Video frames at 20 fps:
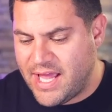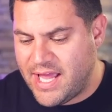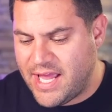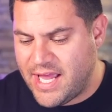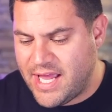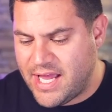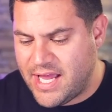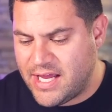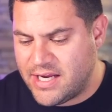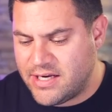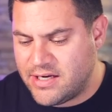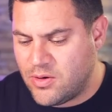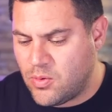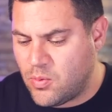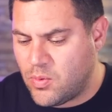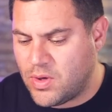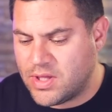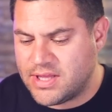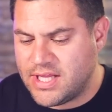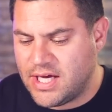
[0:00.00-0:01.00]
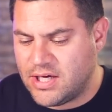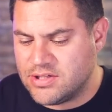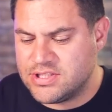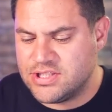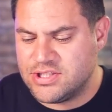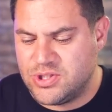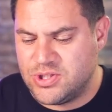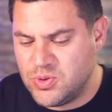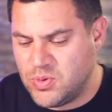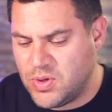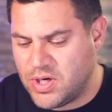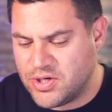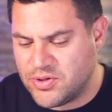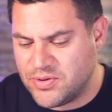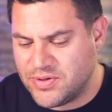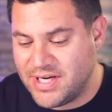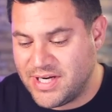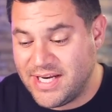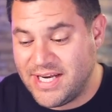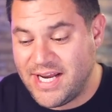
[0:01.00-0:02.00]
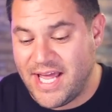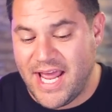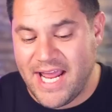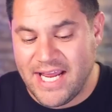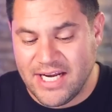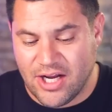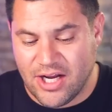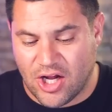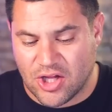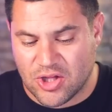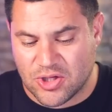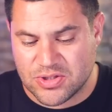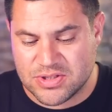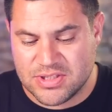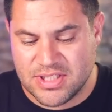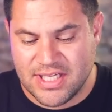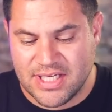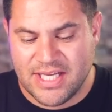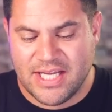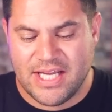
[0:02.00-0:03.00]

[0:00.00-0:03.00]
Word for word: and $1,208